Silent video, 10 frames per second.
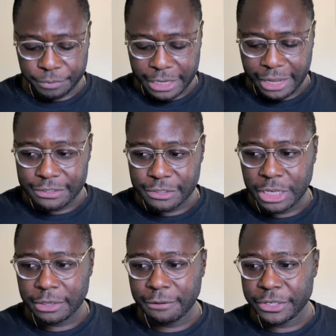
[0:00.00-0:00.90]
Now, obviously,
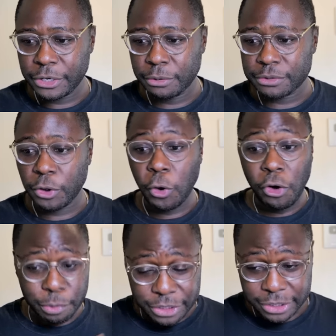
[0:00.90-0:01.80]
not everybody holds all
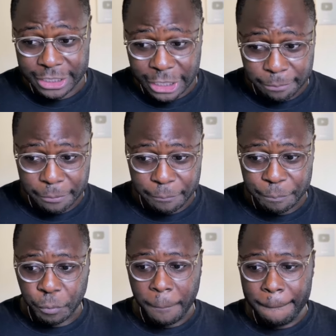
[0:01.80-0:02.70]
the way to the top,
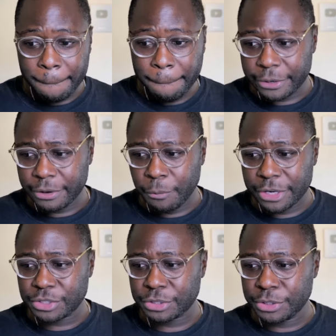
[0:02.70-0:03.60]
but I want to
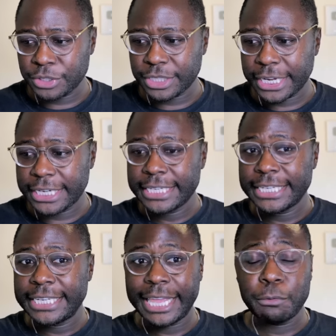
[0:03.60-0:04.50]
show you that
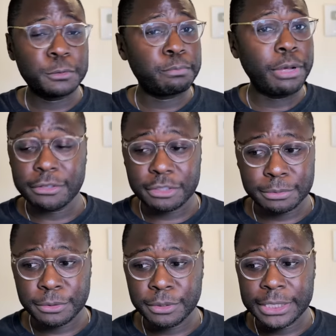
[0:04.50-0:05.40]
it was
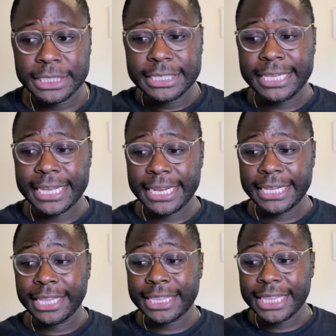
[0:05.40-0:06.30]
possible getting
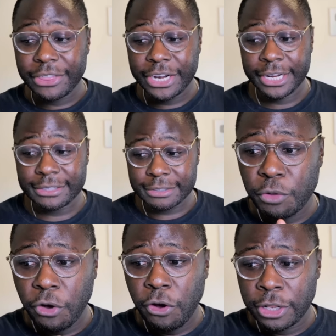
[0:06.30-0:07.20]
1,000x
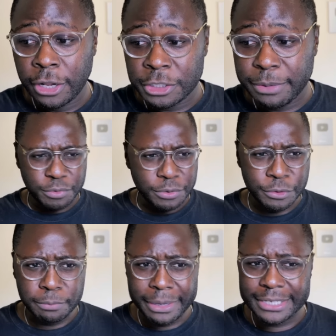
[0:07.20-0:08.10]
on Launchpad.
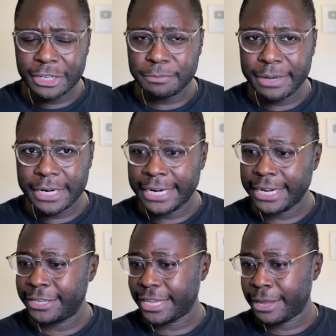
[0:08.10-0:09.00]
So Binance Launchpad,
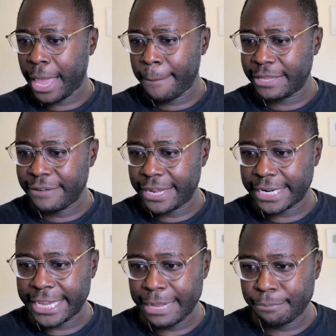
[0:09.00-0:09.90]
I, I believe, had a
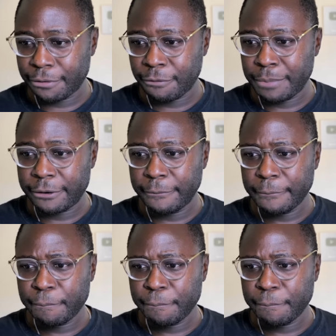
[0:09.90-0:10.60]
cap of about